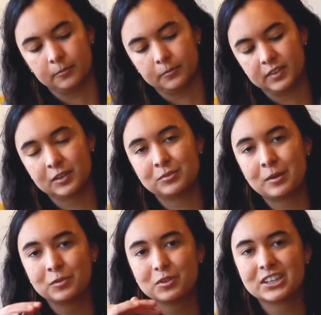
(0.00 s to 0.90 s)

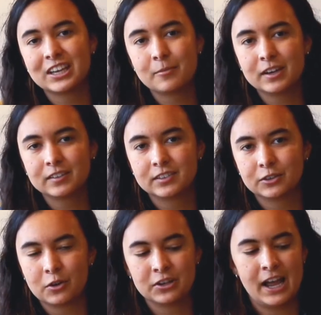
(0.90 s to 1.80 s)
Sometimes with the Chemex, you're
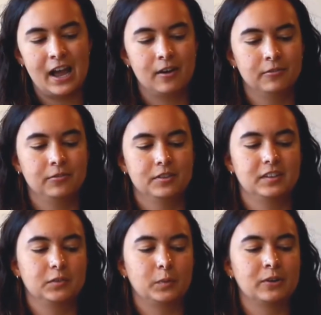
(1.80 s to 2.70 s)
going to have
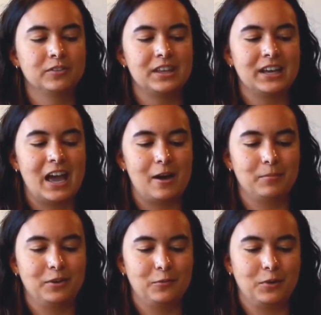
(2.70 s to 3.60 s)
this weird thing
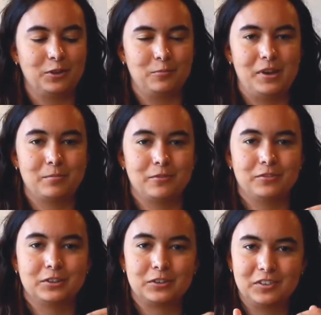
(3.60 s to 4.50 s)
happen where the paper
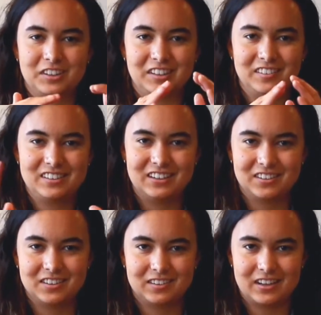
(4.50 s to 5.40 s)
filter is going to stick
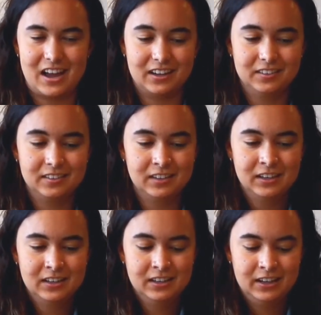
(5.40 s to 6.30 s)
to the sides
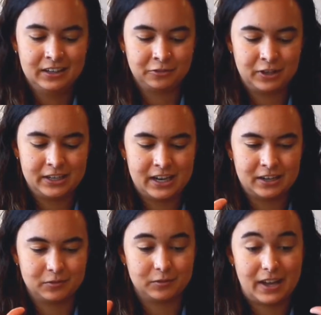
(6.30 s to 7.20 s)
and create kind
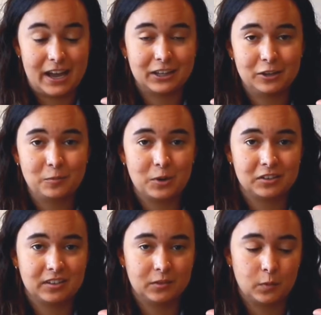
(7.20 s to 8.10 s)
of a vacuum where it
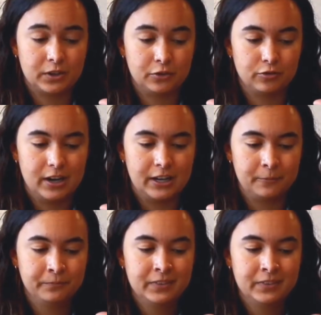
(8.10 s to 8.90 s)
doesn't want to drain.